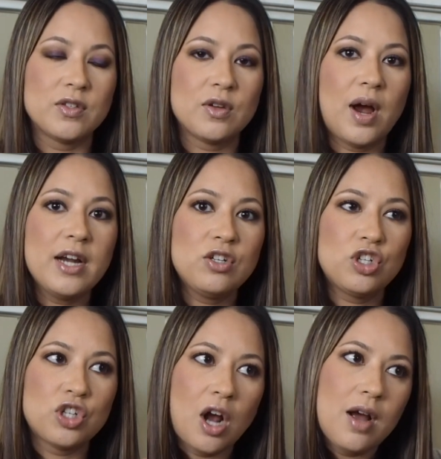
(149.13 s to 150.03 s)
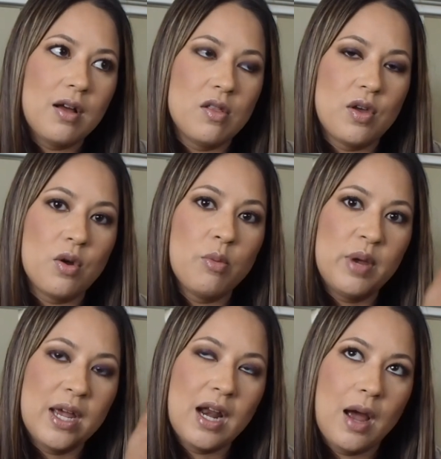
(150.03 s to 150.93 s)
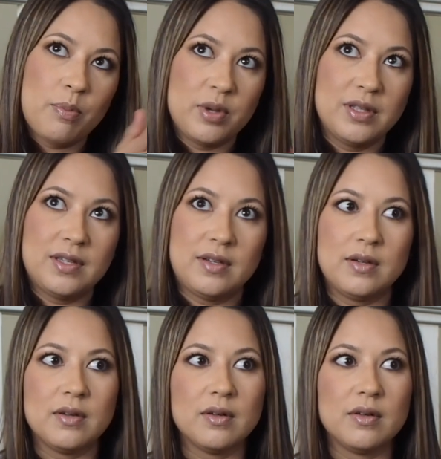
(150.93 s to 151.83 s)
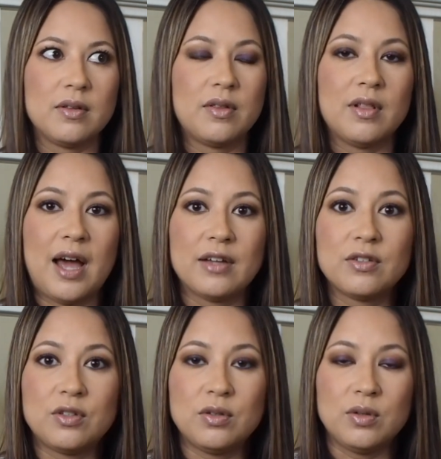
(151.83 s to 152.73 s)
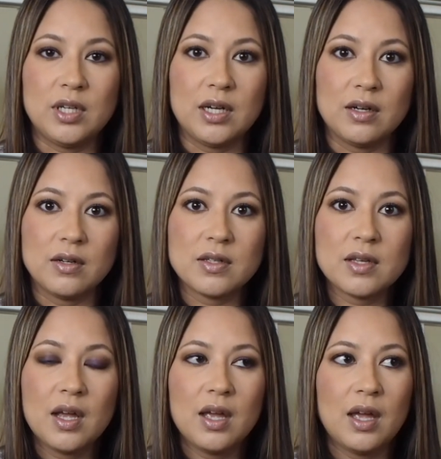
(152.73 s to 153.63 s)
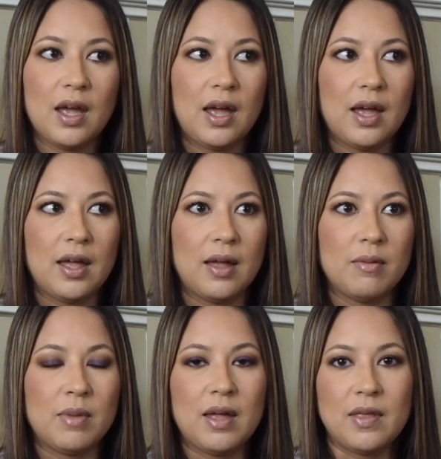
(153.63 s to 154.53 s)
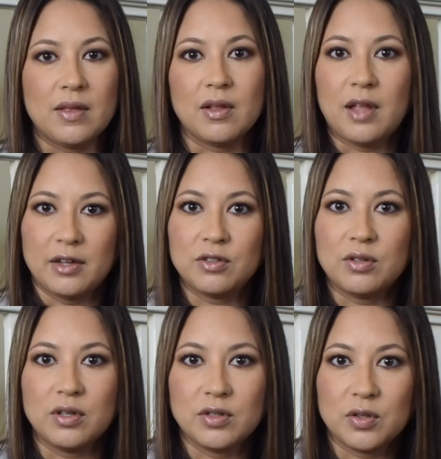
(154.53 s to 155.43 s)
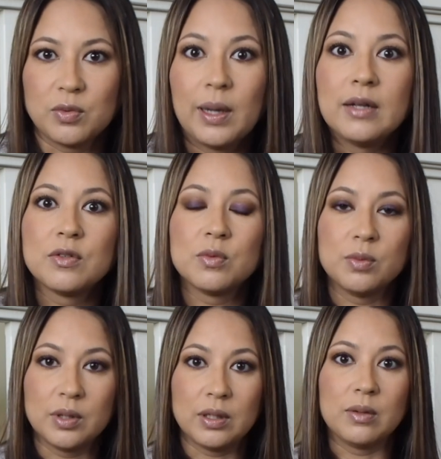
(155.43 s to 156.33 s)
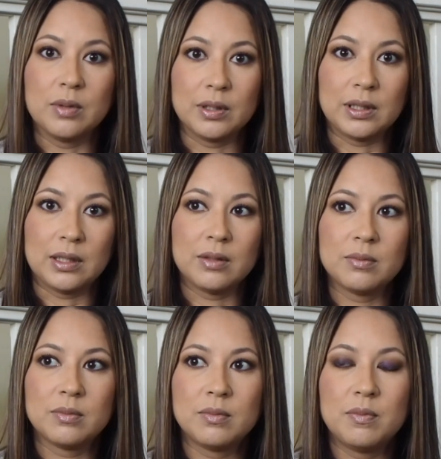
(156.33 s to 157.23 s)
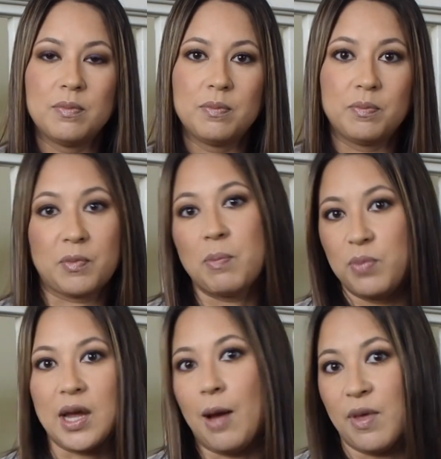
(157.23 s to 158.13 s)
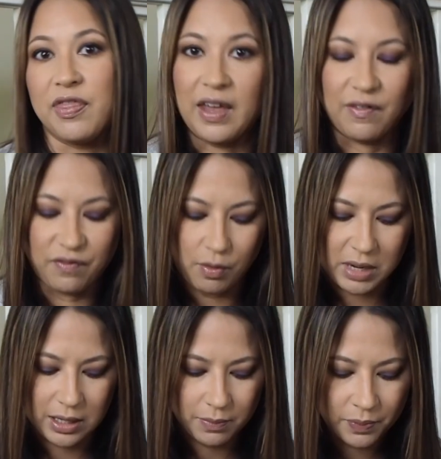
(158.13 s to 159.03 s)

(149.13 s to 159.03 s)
So I'd shot a little bit up until the last 2 years, and then the last 2 years is when it's really become a thing for me.